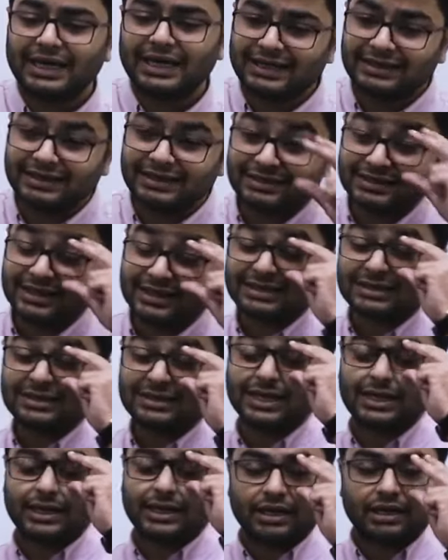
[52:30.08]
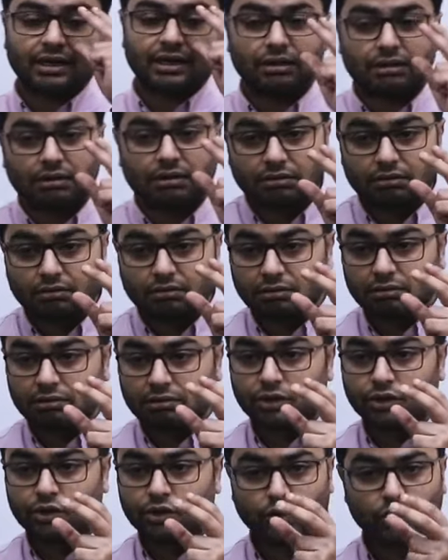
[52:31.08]
in the sense that
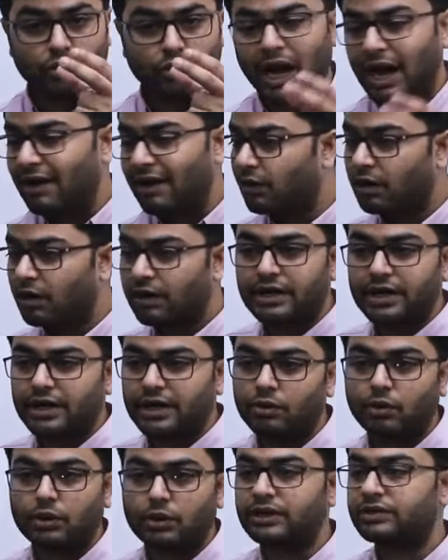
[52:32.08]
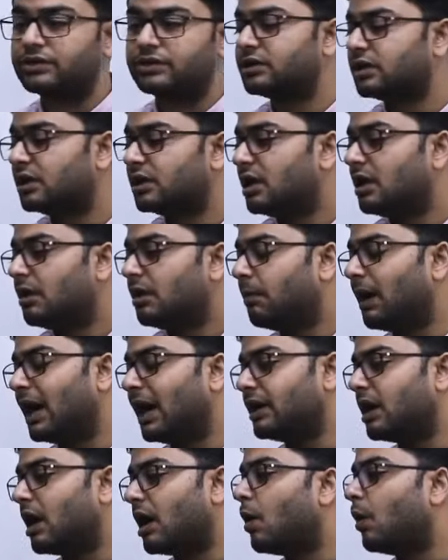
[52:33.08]
you have already noticed
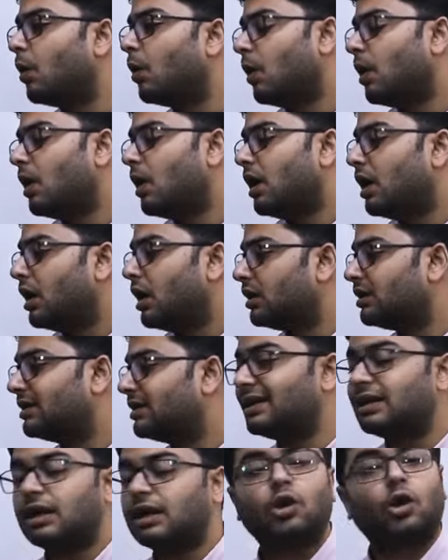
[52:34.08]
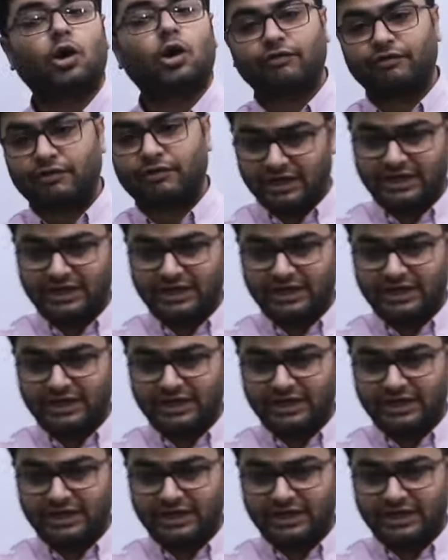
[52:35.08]
by now that a lot of